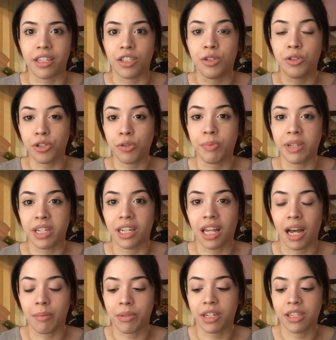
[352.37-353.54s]
And you do pee a
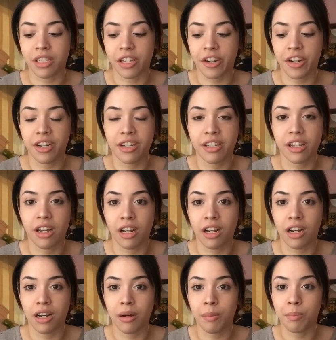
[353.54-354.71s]
lot because there is
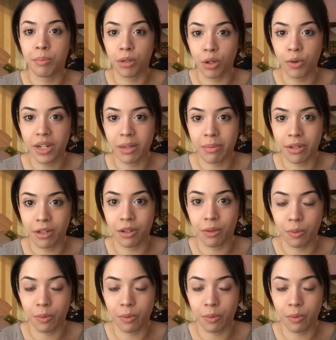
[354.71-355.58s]
a bloating pill,